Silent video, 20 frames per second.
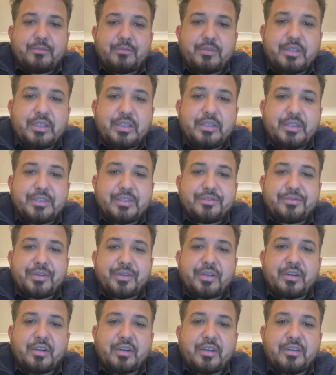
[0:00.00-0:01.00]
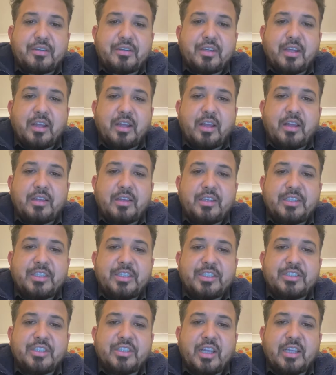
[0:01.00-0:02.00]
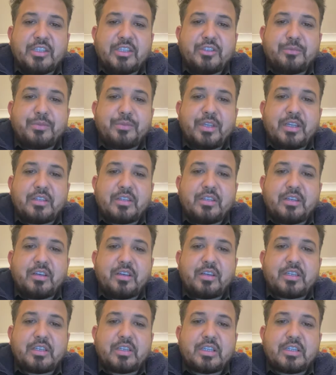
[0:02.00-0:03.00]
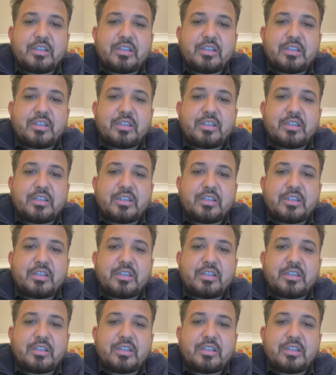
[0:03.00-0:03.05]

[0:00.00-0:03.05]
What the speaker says: In this regard, it is assumed that the